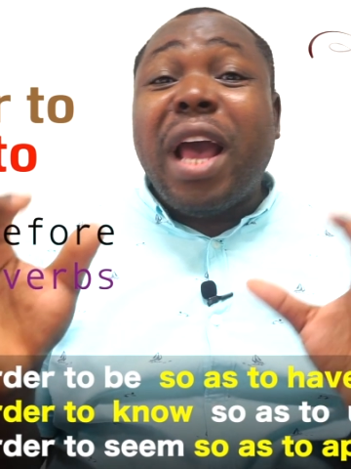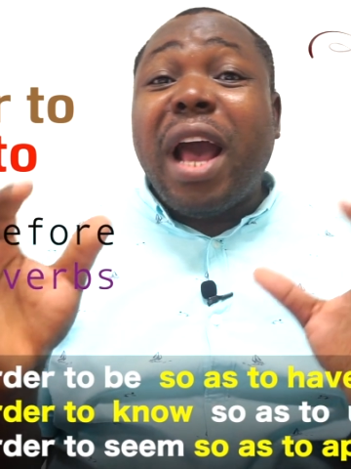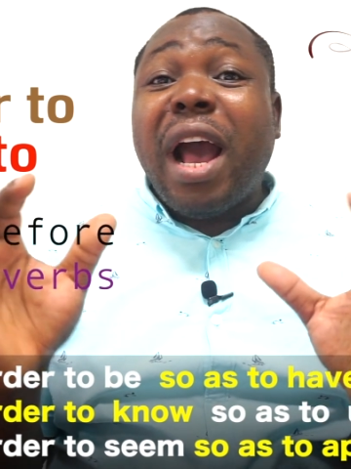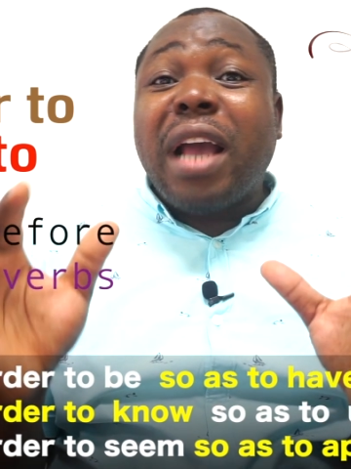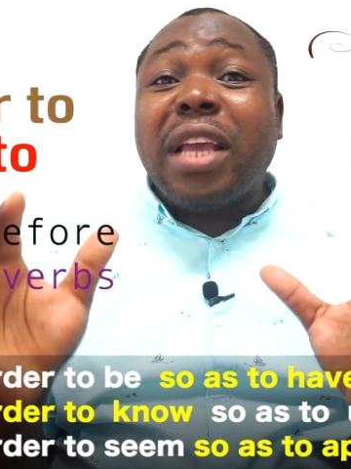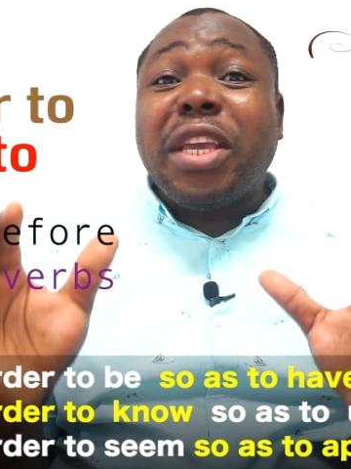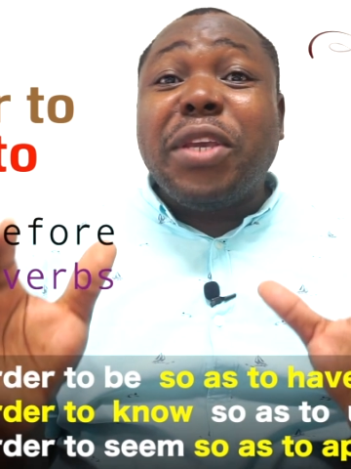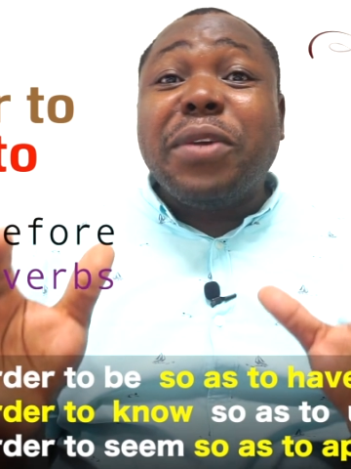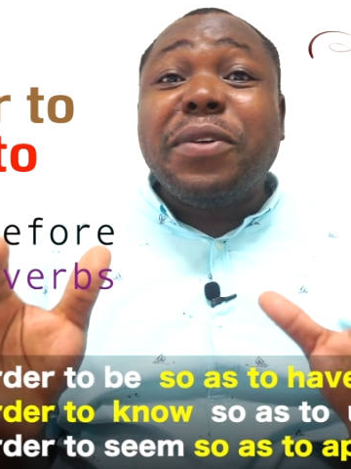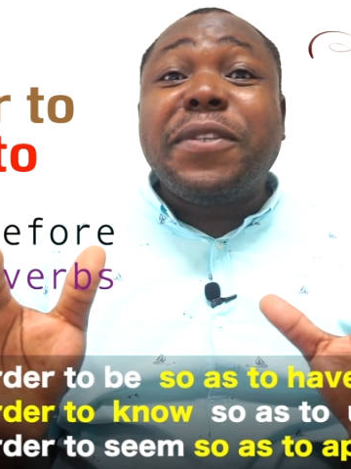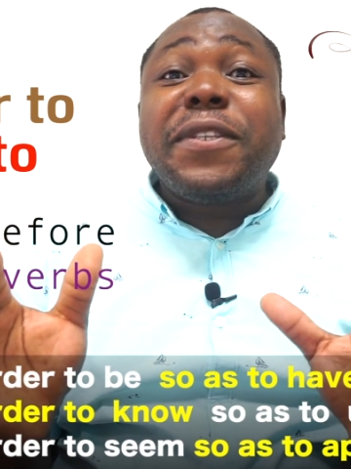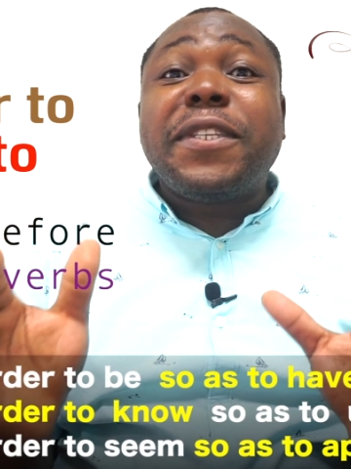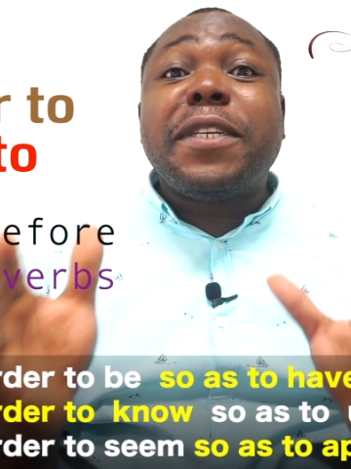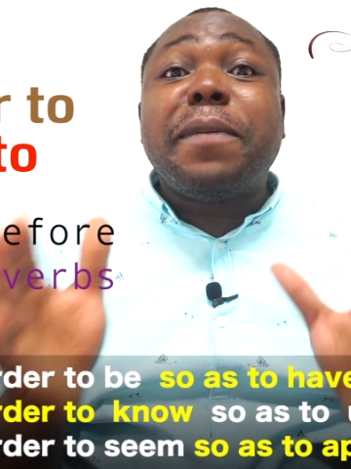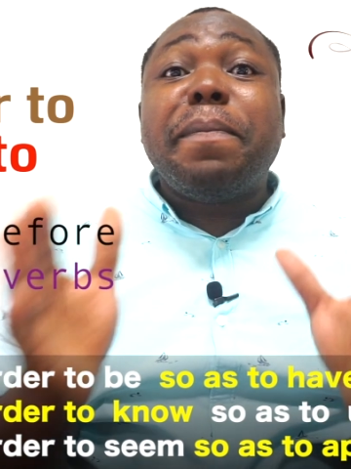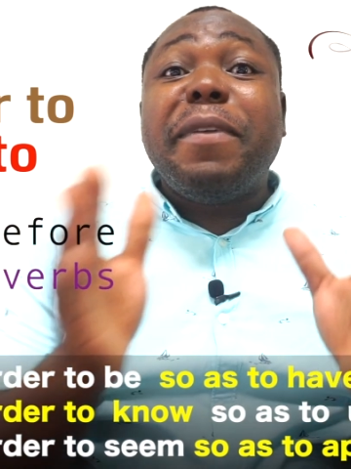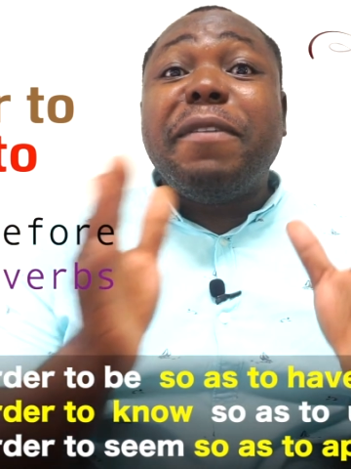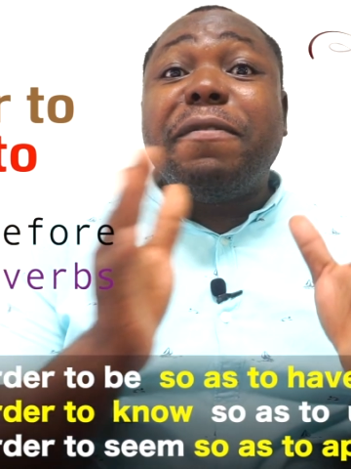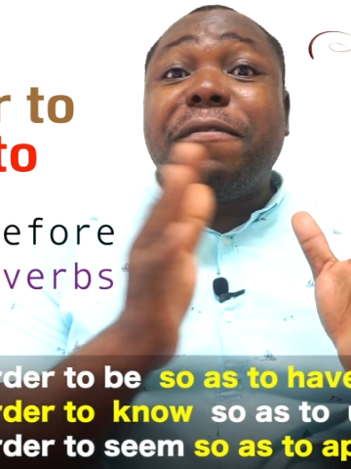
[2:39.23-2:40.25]
are
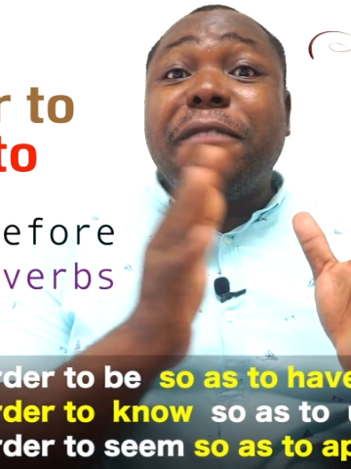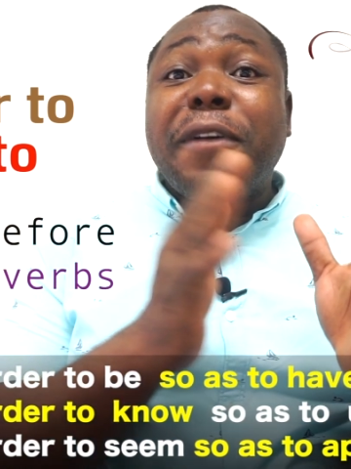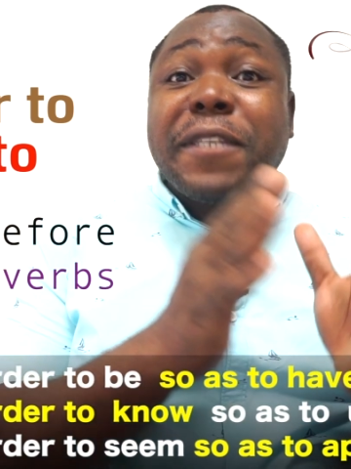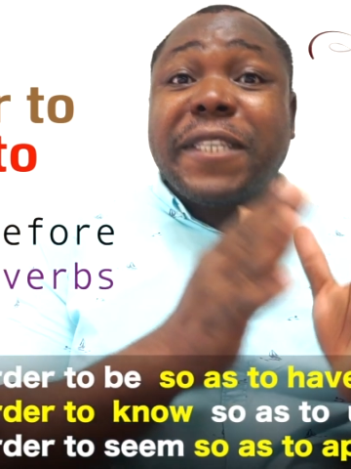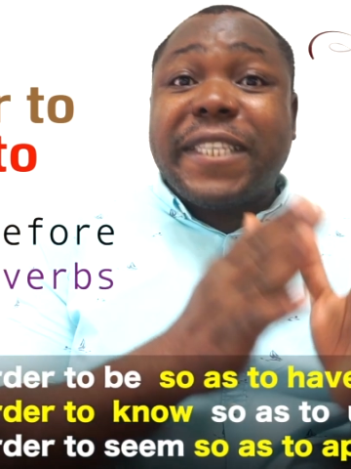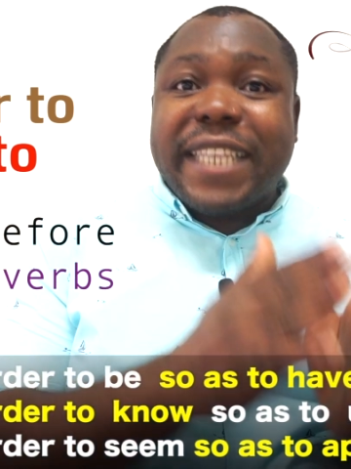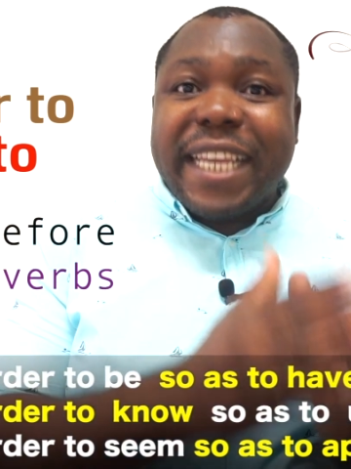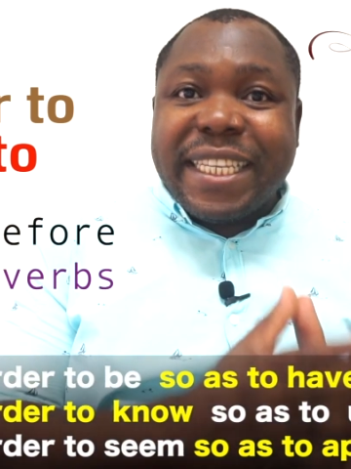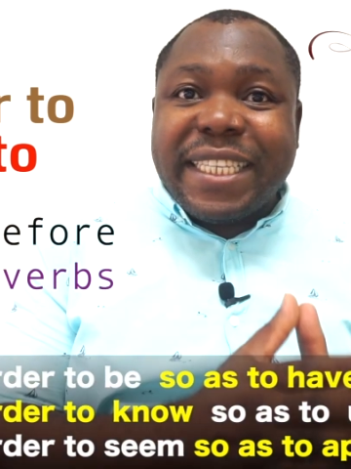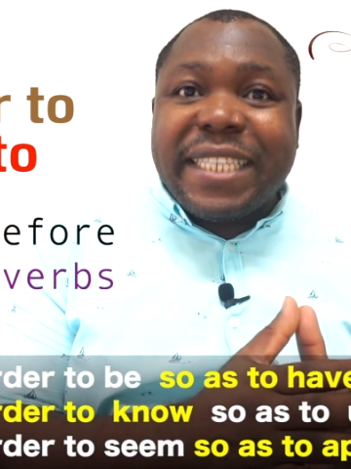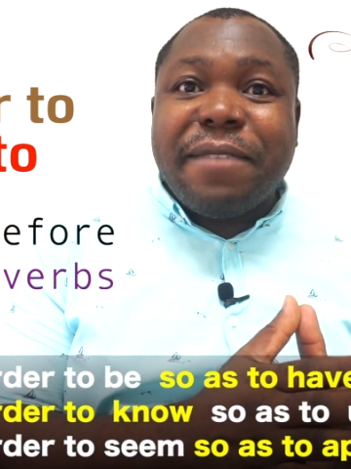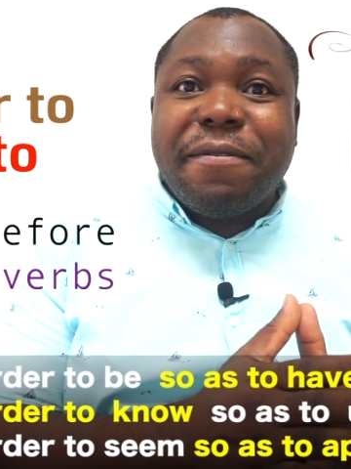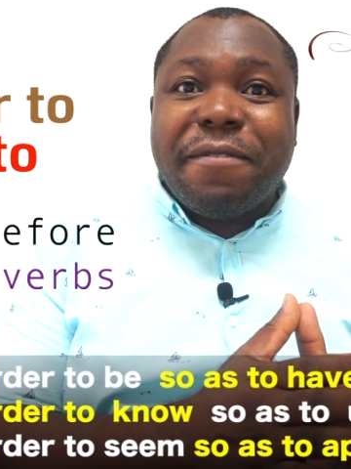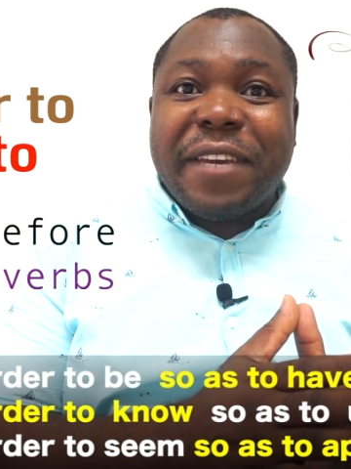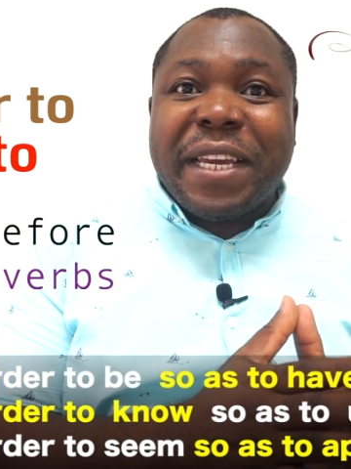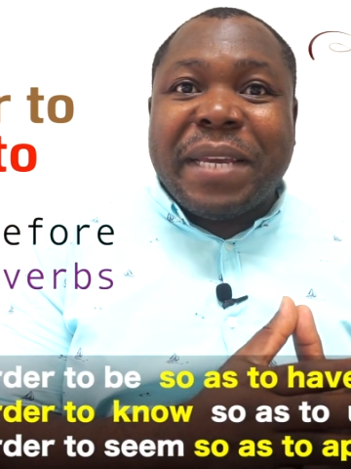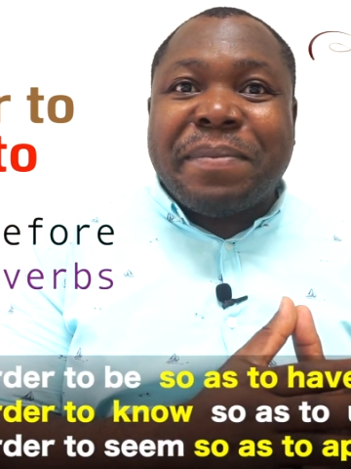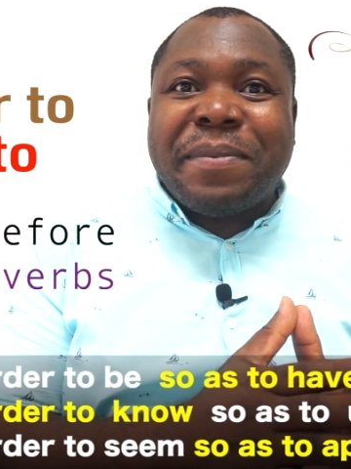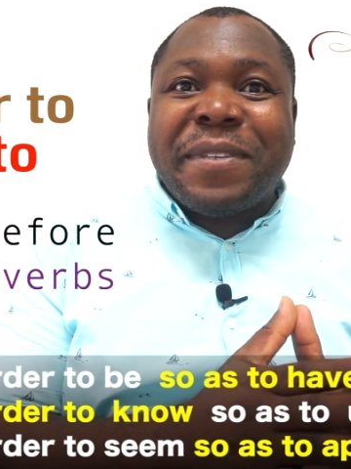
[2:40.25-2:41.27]
used before stative
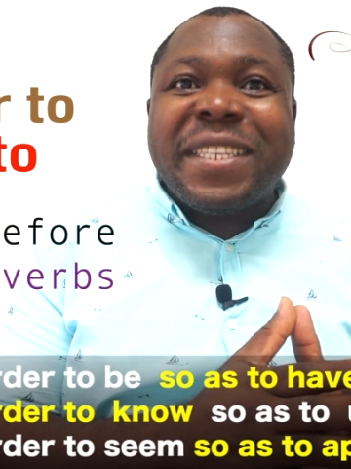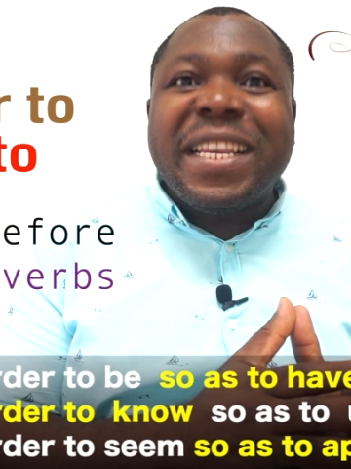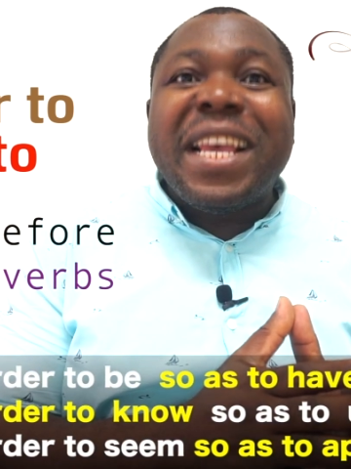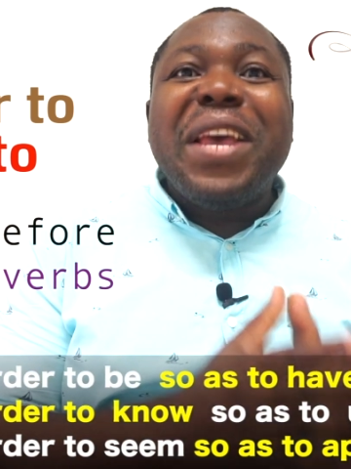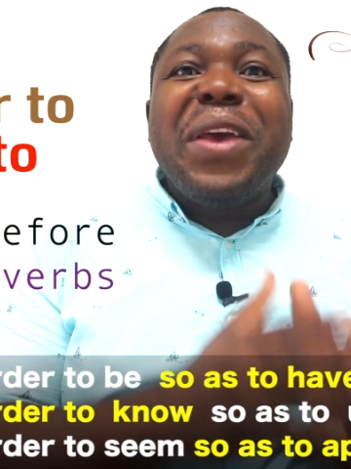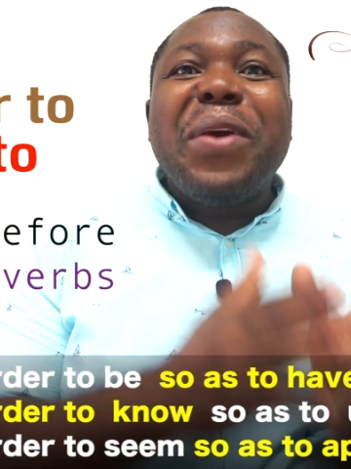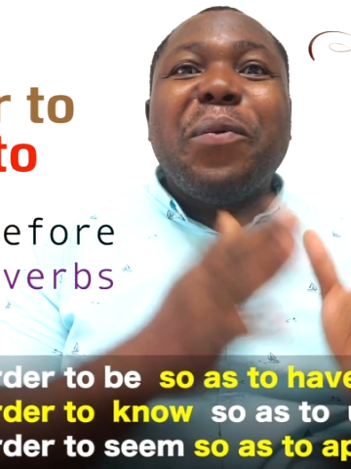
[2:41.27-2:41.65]
verbs